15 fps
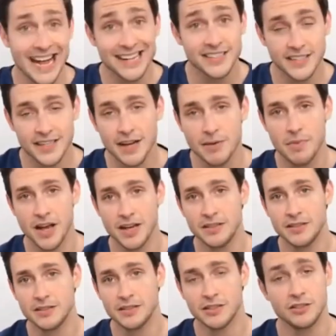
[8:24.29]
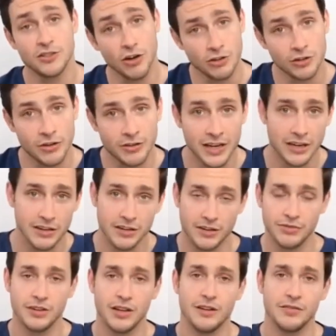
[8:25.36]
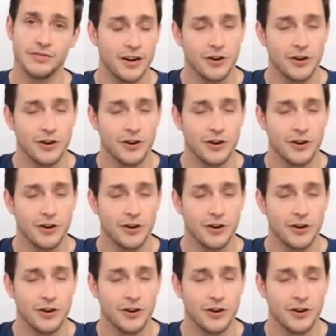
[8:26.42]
and CMAs, cause y'all don't get enough love.